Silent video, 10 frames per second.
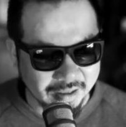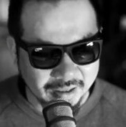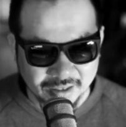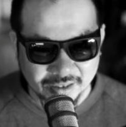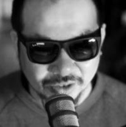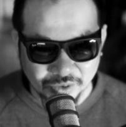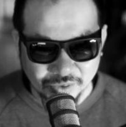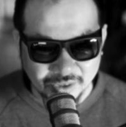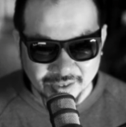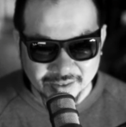this
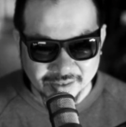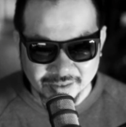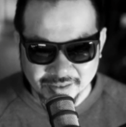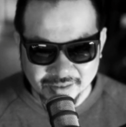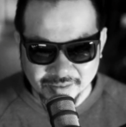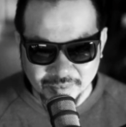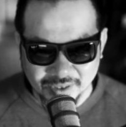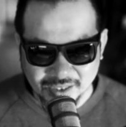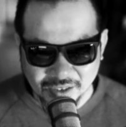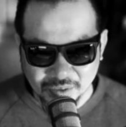dude that just
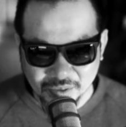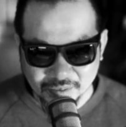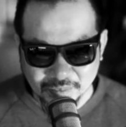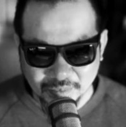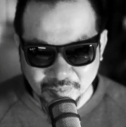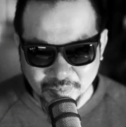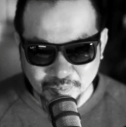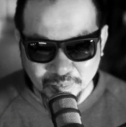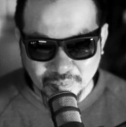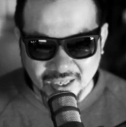still
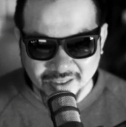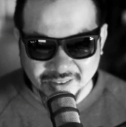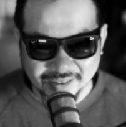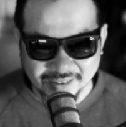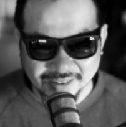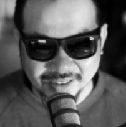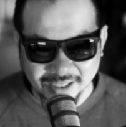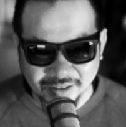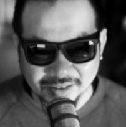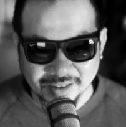makes and
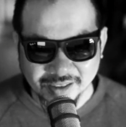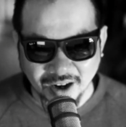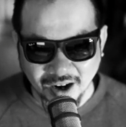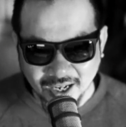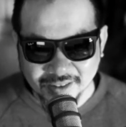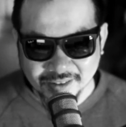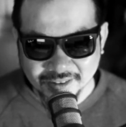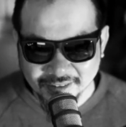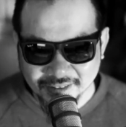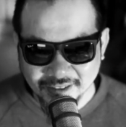sells
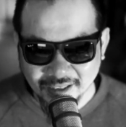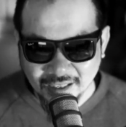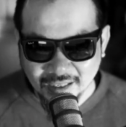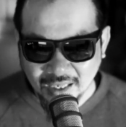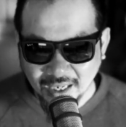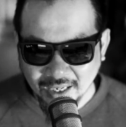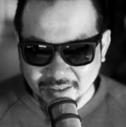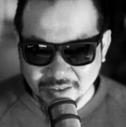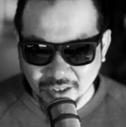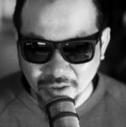kites.
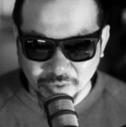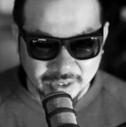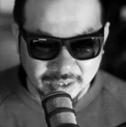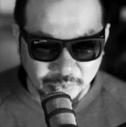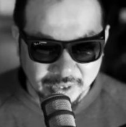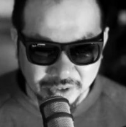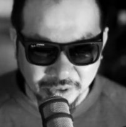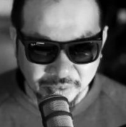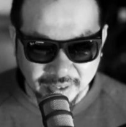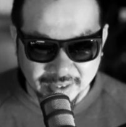And I look in the
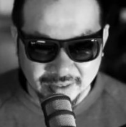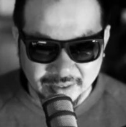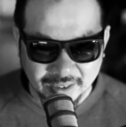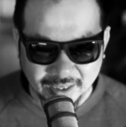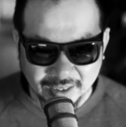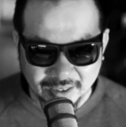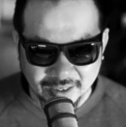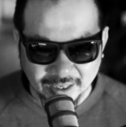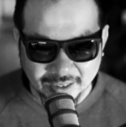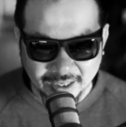window, and
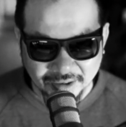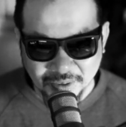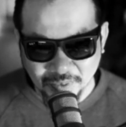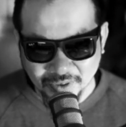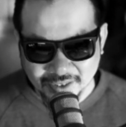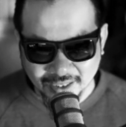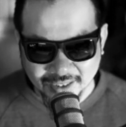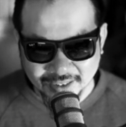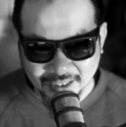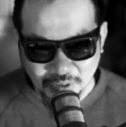there he was,
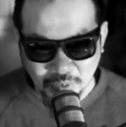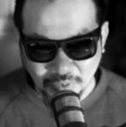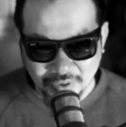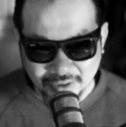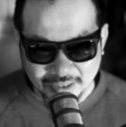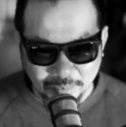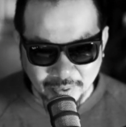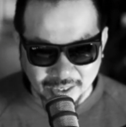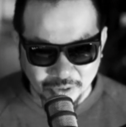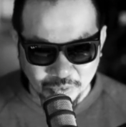like in the corner, in the
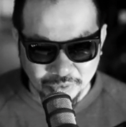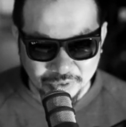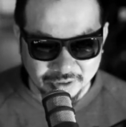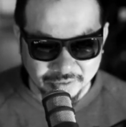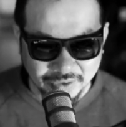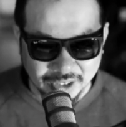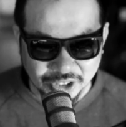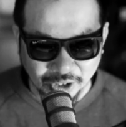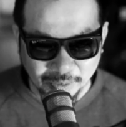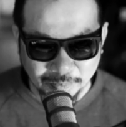back corner of the
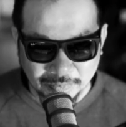shop.